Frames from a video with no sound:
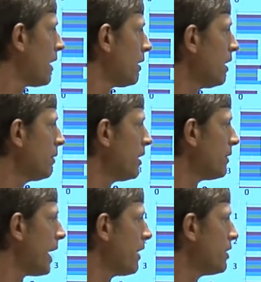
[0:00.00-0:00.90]
a little bit of
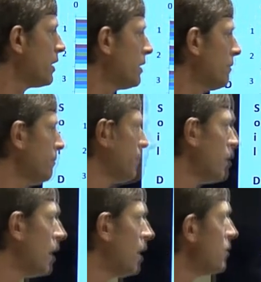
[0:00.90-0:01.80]
nitrogen
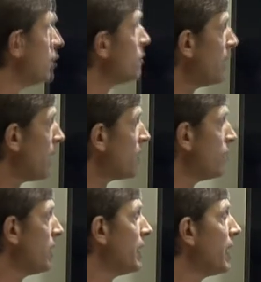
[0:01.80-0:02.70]
just because we
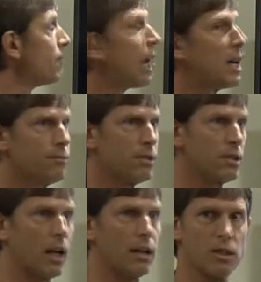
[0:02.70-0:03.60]
needed to get phosphorus
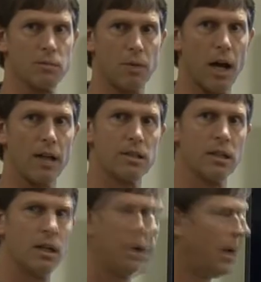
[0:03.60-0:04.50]
on these plots.
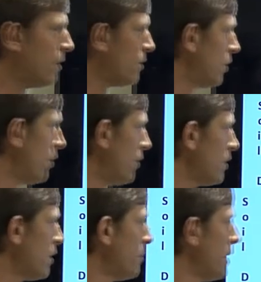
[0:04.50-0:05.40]
And so there was a
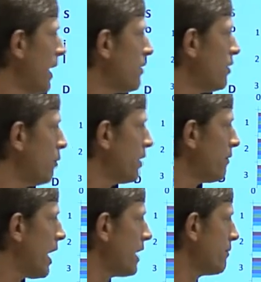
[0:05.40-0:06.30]
little bit of nitrogen with the
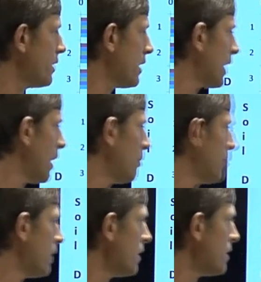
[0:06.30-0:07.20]
phosphorus in a couple of
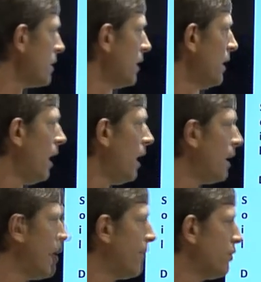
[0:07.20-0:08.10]
years. On
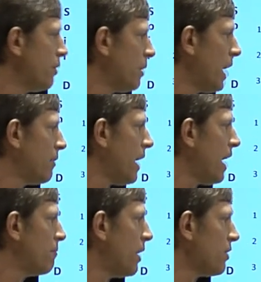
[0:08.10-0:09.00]
average, we applied
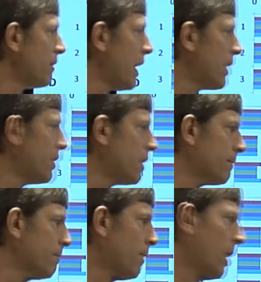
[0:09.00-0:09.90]
5 pounds of
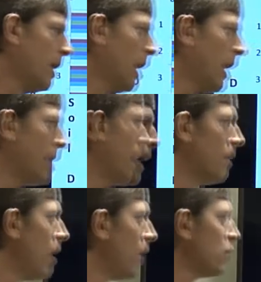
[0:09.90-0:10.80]
nitrogen and had
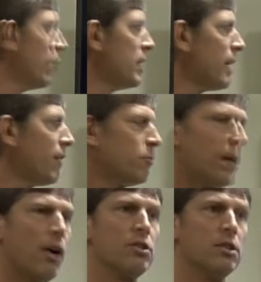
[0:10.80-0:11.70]
about 27
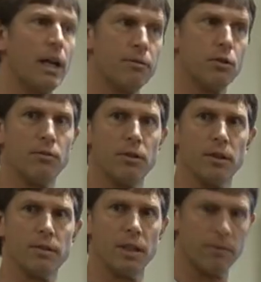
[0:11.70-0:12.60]
pounds left over
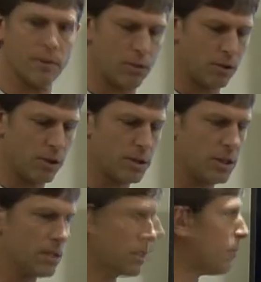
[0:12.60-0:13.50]
at the end of every growing
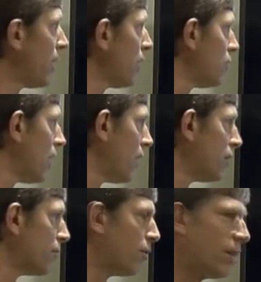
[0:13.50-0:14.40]
season, compared to
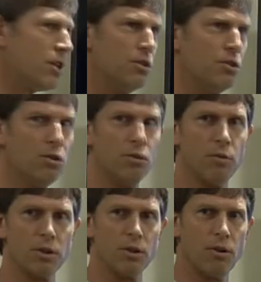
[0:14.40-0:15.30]
142
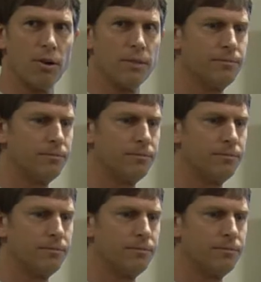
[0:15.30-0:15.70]
with corn.